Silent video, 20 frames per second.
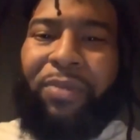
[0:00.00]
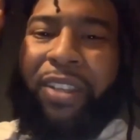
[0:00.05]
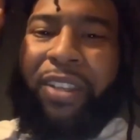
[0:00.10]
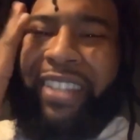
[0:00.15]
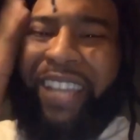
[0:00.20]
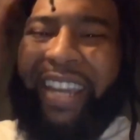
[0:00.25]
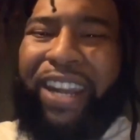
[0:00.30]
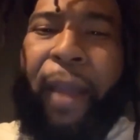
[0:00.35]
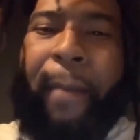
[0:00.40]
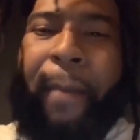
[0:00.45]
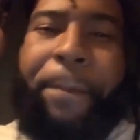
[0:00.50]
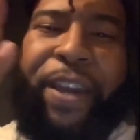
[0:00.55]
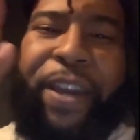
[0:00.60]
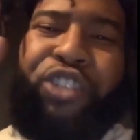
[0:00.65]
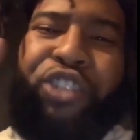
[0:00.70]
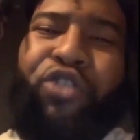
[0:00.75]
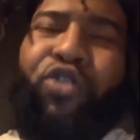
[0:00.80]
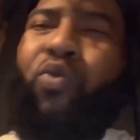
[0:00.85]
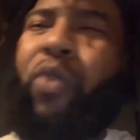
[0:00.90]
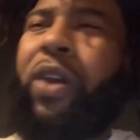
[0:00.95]
Then that
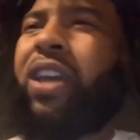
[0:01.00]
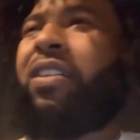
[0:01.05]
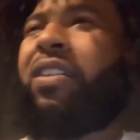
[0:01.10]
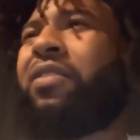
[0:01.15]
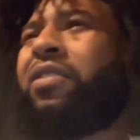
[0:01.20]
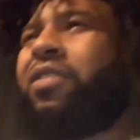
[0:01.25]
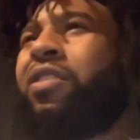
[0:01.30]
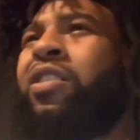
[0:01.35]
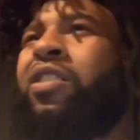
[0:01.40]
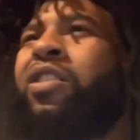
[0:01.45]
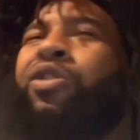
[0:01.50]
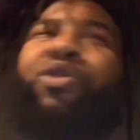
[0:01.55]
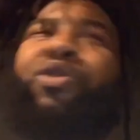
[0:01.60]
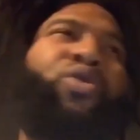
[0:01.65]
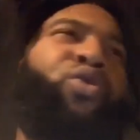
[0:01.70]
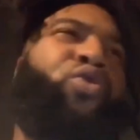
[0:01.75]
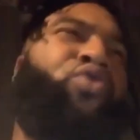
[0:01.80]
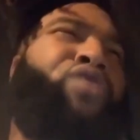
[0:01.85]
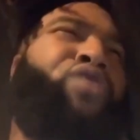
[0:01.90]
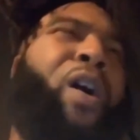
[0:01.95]
bitch you with.
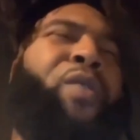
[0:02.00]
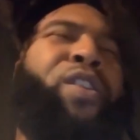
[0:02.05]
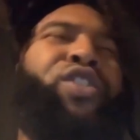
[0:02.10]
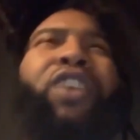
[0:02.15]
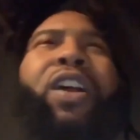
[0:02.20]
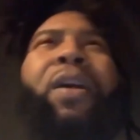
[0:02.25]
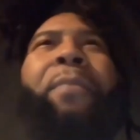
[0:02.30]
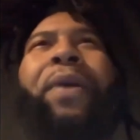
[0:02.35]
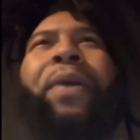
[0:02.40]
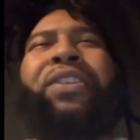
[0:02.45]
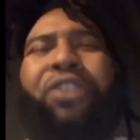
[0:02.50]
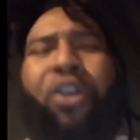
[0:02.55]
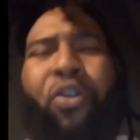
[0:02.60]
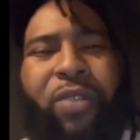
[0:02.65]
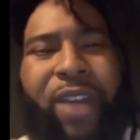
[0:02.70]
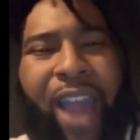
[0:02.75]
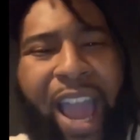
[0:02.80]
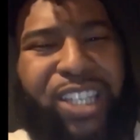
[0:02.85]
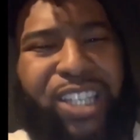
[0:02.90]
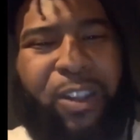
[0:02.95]
Who you always trying to play
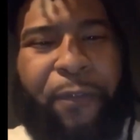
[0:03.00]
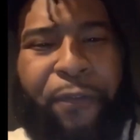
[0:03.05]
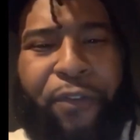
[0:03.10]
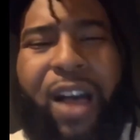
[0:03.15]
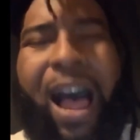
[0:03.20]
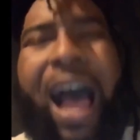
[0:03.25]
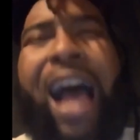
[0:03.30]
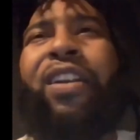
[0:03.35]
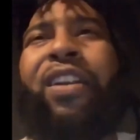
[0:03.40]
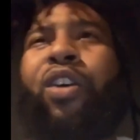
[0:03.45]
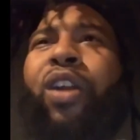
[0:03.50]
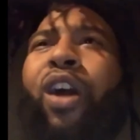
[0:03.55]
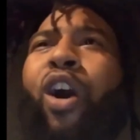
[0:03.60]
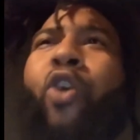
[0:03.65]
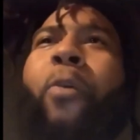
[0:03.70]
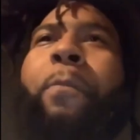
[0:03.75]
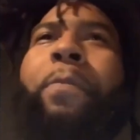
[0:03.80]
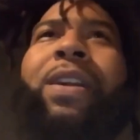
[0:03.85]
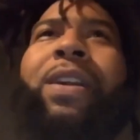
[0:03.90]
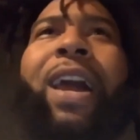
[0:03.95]
so gangster for? I know that
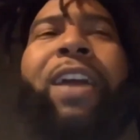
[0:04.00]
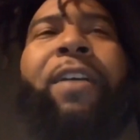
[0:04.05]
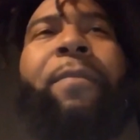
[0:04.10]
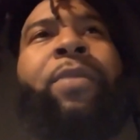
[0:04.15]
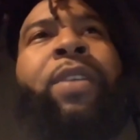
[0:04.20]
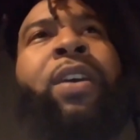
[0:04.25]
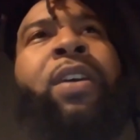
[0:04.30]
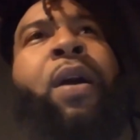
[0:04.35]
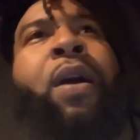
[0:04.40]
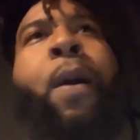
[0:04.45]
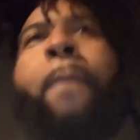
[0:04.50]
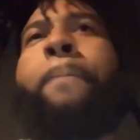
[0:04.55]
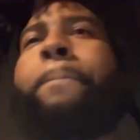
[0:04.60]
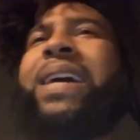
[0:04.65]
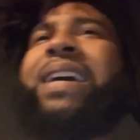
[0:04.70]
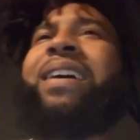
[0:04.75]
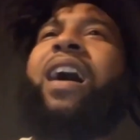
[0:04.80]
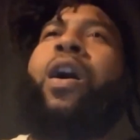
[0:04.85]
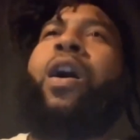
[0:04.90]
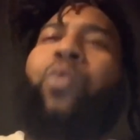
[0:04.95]
whole be like,
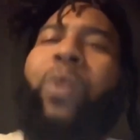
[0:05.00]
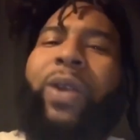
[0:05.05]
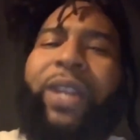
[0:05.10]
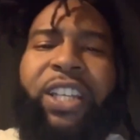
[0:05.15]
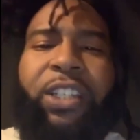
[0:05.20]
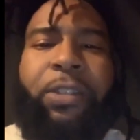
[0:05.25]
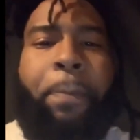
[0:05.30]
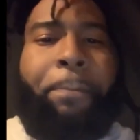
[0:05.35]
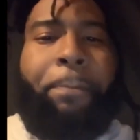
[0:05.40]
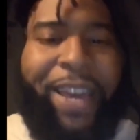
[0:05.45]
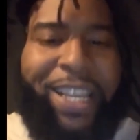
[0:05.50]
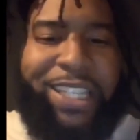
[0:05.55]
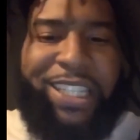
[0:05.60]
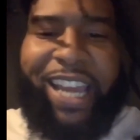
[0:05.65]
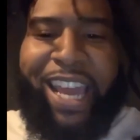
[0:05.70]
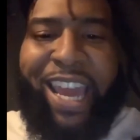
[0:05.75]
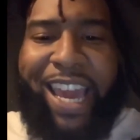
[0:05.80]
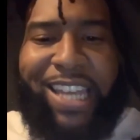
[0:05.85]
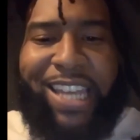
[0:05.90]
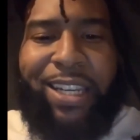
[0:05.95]
man, I'm with these
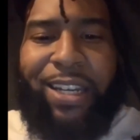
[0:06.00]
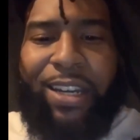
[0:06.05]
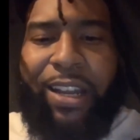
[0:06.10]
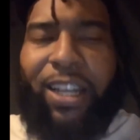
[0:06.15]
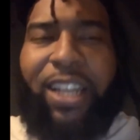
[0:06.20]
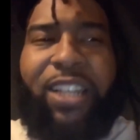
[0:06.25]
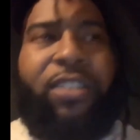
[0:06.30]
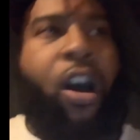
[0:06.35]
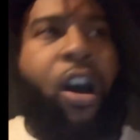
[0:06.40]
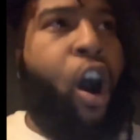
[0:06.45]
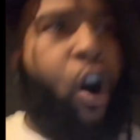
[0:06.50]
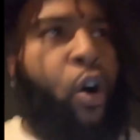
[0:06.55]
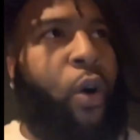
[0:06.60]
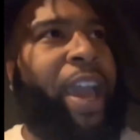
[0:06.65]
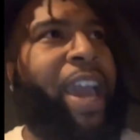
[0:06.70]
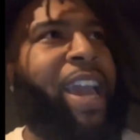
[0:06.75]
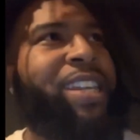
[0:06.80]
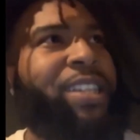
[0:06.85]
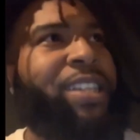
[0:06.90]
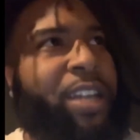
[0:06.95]
bitch ass nigga, this hoe
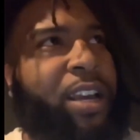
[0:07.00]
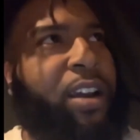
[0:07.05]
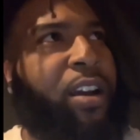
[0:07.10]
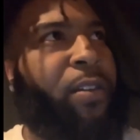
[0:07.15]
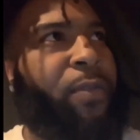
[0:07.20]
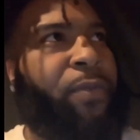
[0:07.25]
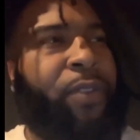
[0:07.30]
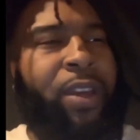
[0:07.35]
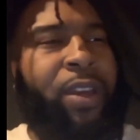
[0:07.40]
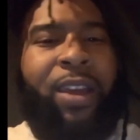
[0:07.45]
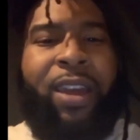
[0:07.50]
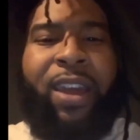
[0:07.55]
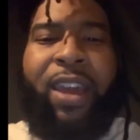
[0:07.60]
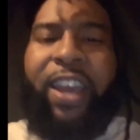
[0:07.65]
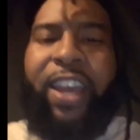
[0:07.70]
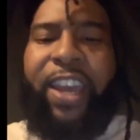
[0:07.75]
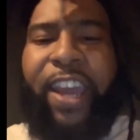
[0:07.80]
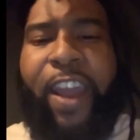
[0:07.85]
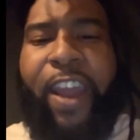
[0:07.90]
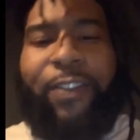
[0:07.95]
ass nigga.
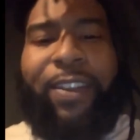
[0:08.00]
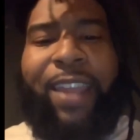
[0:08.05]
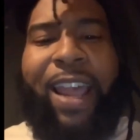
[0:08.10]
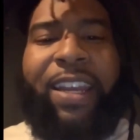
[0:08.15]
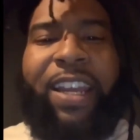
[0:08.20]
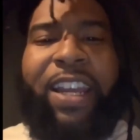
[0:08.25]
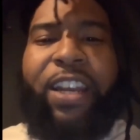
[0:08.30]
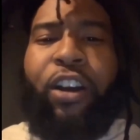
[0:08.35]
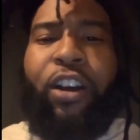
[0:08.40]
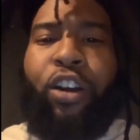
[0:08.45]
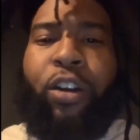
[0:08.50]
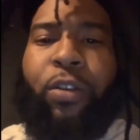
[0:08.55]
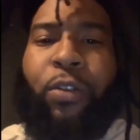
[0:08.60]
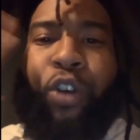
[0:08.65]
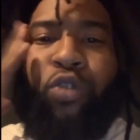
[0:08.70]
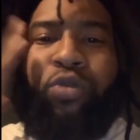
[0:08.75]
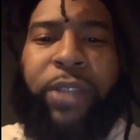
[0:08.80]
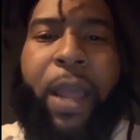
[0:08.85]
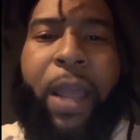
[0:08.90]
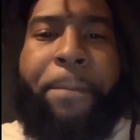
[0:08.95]
Every time these
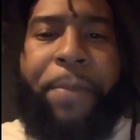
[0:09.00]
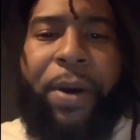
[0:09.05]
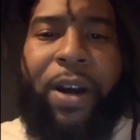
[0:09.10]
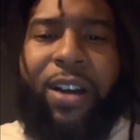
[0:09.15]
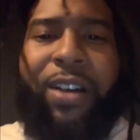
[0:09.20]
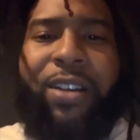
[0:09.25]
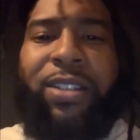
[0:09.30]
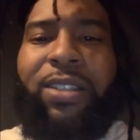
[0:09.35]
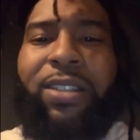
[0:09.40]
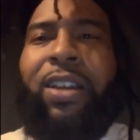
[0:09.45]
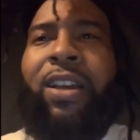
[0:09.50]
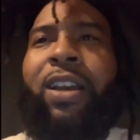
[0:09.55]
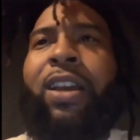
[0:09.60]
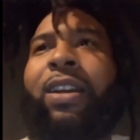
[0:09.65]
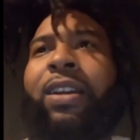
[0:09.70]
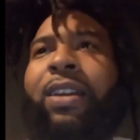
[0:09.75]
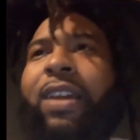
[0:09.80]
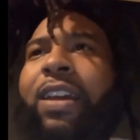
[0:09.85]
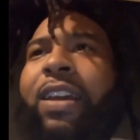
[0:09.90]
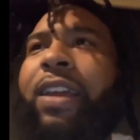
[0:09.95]
niggas lose their buzz,
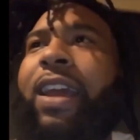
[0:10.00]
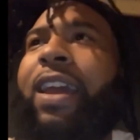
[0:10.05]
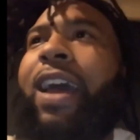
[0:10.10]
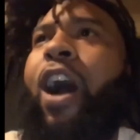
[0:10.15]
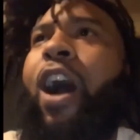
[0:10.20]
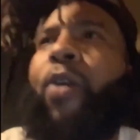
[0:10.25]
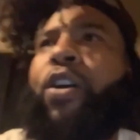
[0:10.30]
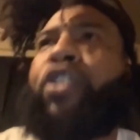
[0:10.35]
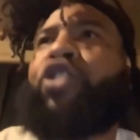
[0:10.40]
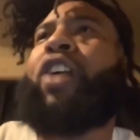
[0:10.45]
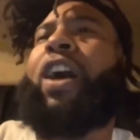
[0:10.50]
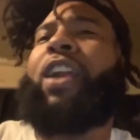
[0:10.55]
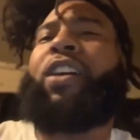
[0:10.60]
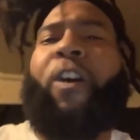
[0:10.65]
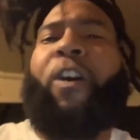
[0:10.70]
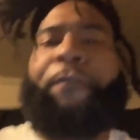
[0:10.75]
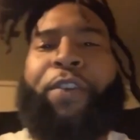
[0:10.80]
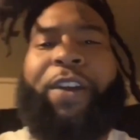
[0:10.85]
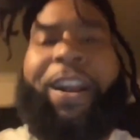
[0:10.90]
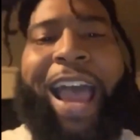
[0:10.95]
they, they always try to
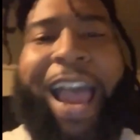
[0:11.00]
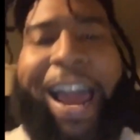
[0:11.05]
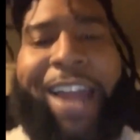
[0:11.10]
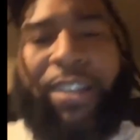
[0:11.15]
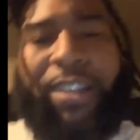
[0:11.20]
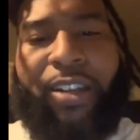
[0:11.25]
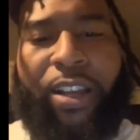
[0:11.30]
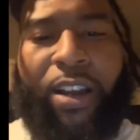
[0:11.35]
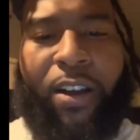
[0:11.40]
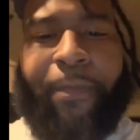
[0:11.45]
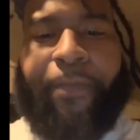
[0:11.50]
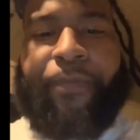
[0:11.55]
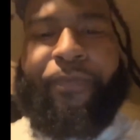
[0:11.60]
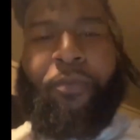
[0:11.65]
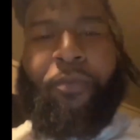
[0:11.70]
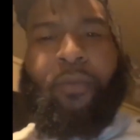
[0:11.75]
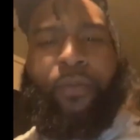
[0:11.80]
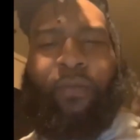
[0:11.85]
come for the hottest nigga.